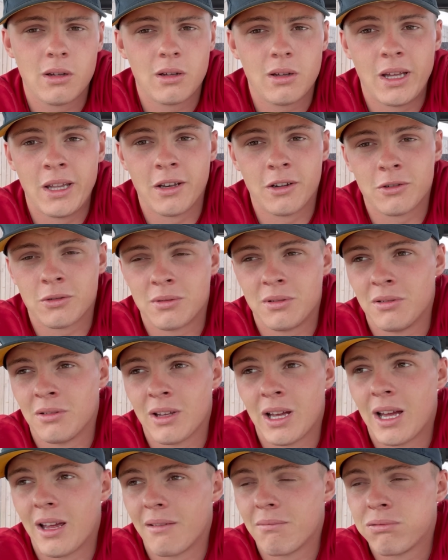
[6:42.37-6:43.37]
And I just was
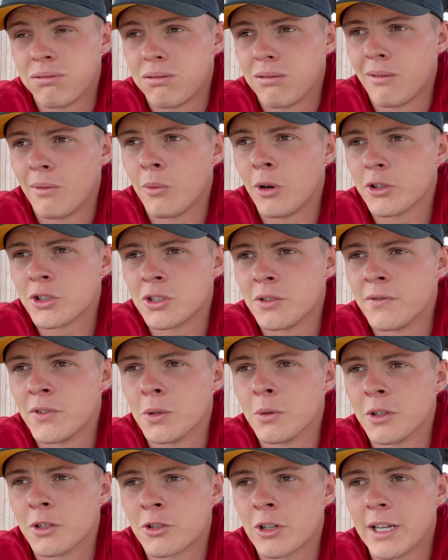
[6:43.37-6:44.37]
like, watched a few
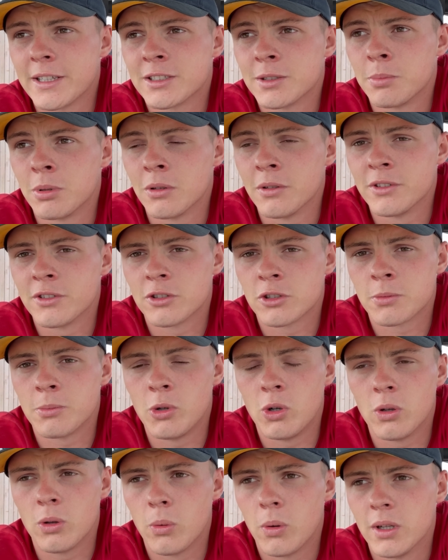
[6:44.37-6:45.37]
of the tractor pull-ins, the
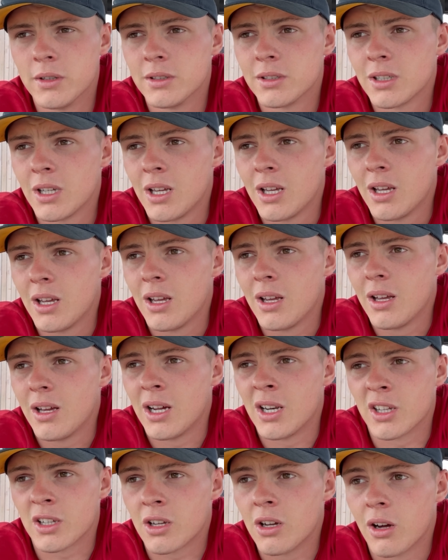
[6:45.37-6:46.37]
smaller ones,
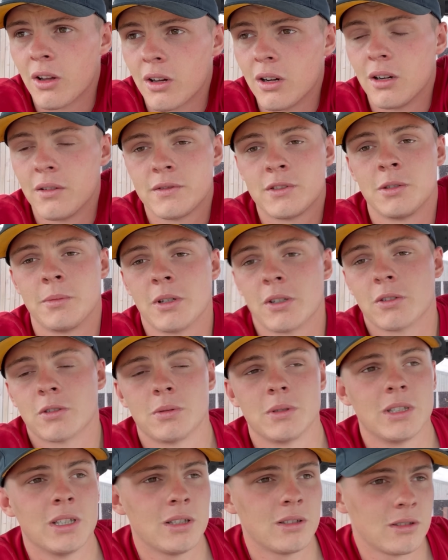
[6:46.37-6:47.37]
and I got it off, to be honest
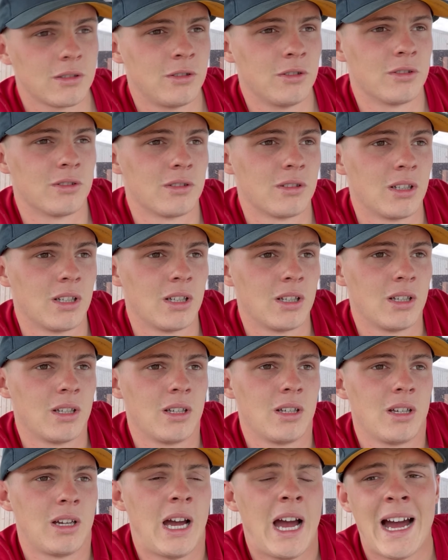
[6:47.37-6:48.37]
with you, because
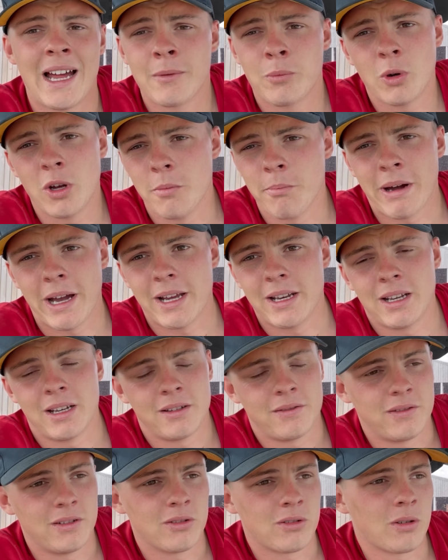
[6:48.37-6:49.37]
I weren't buying
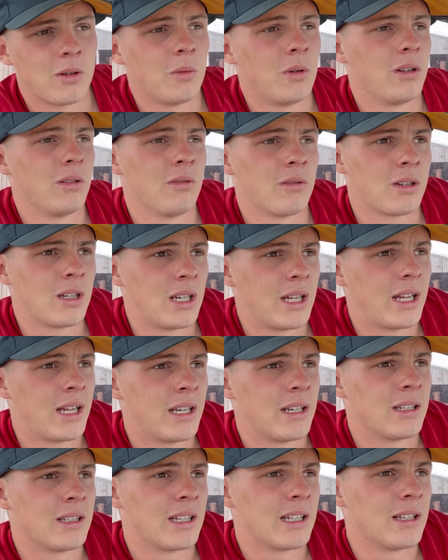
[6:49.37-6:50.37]
anything, so I weren't looking at
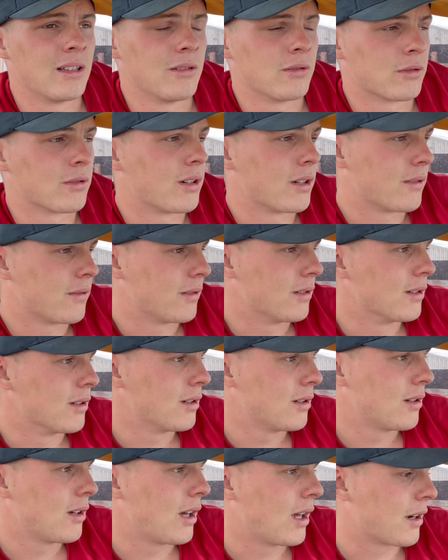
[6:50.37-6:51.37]
any dealers or anything,
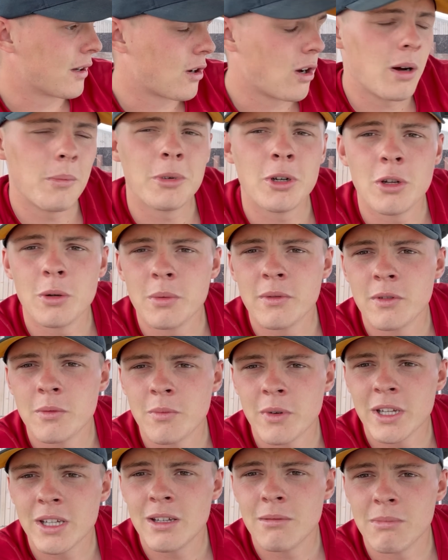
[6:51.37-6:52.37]
and I can't be doing with them
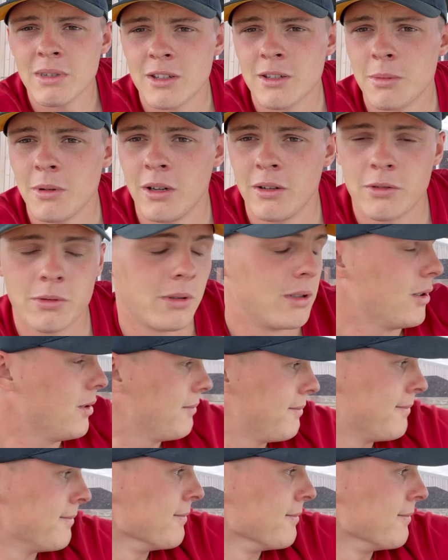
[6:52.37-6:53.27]
ringing me, to be honest with you.